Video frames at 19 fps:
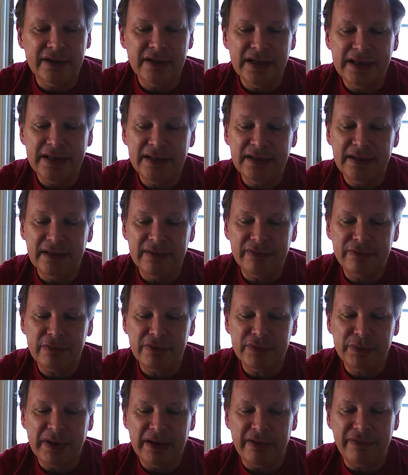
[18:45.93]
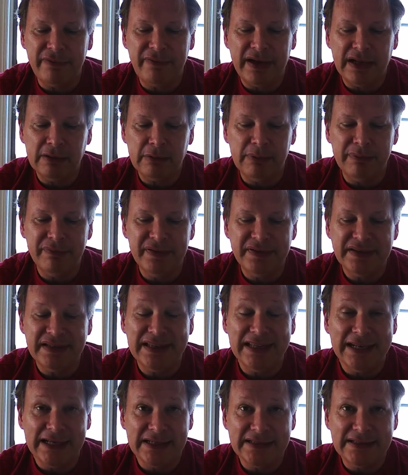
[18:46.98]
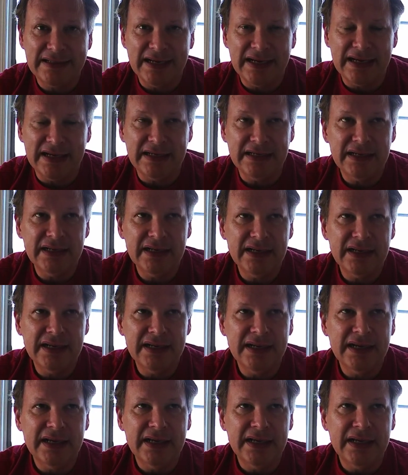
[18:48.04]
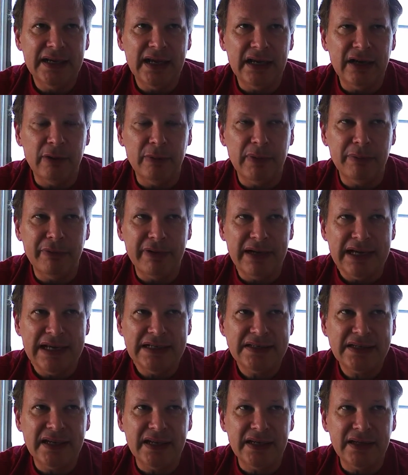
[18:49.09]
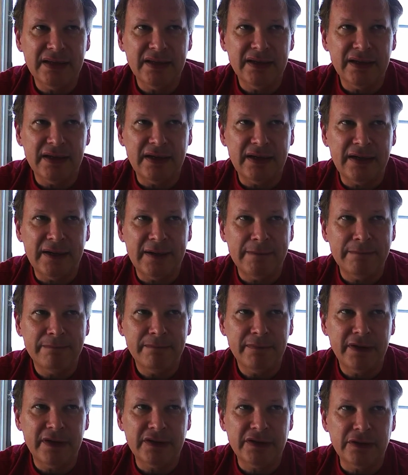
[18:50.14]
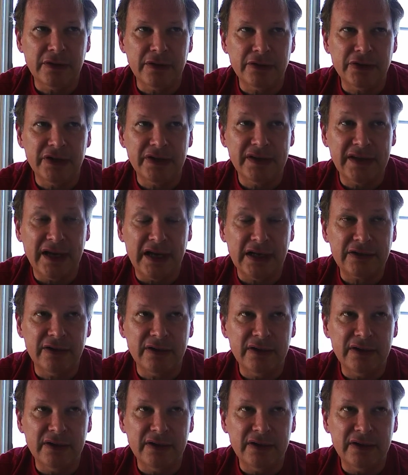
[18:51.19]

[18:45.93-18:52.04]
And of course, we had a follow-up visit the next day. And I remember asking the surgeon, the doctor,